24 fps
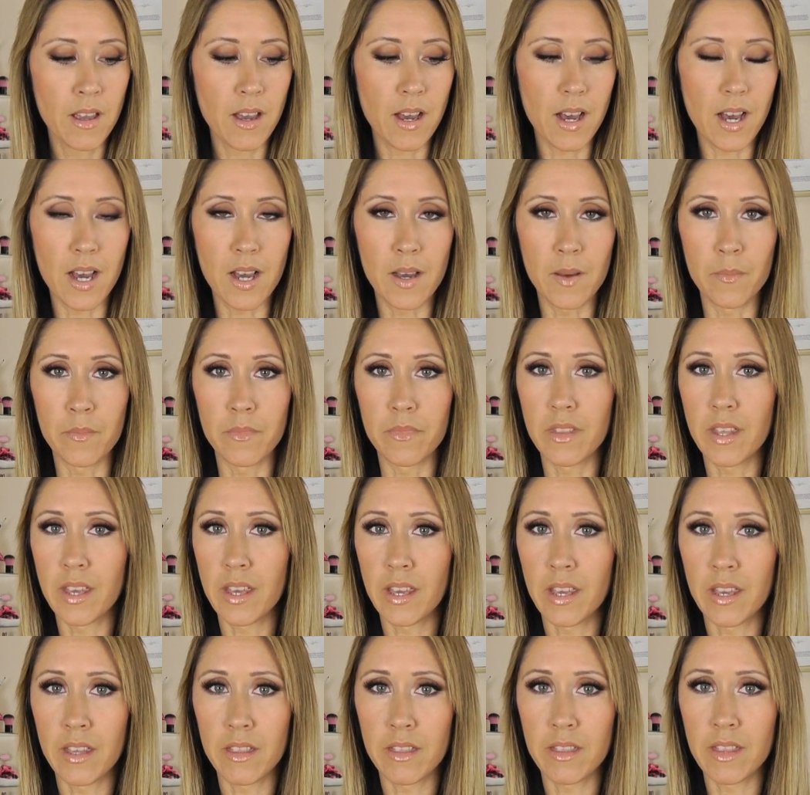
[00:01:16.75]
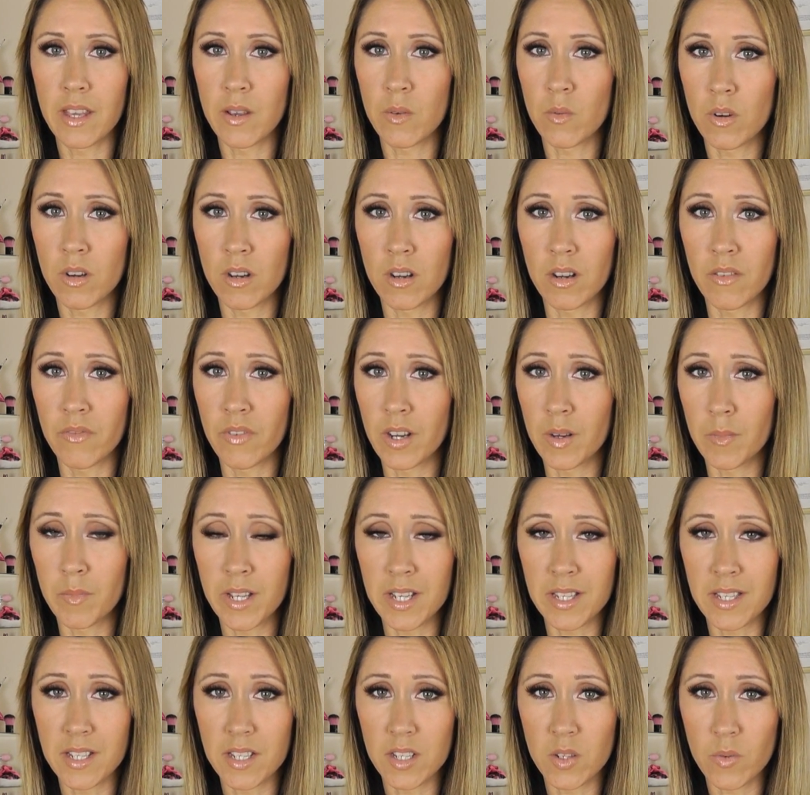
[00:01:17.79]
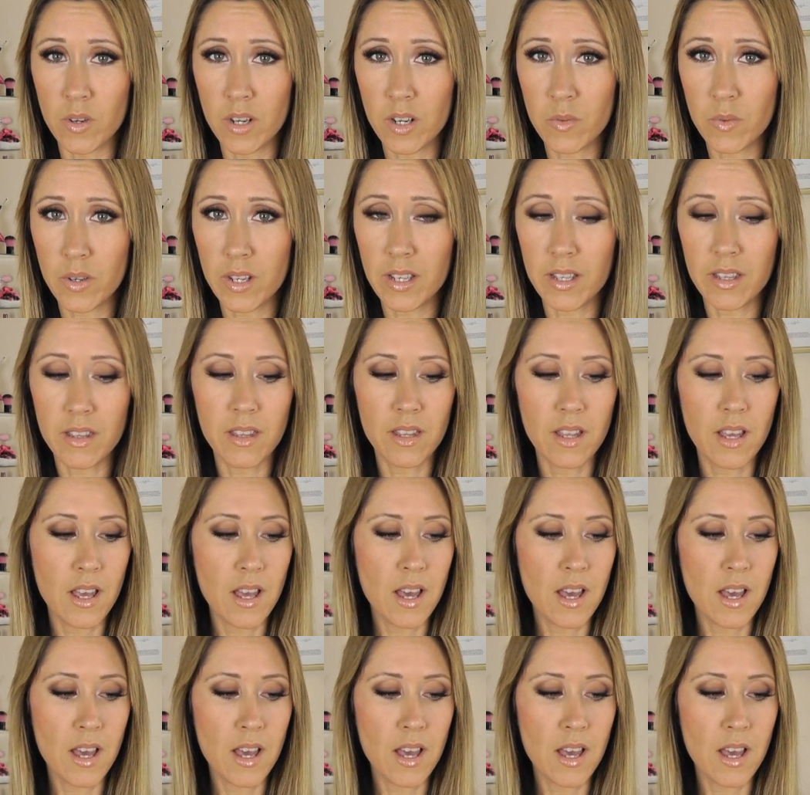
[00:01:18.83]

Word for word: Um, they they were very pleasant to work with,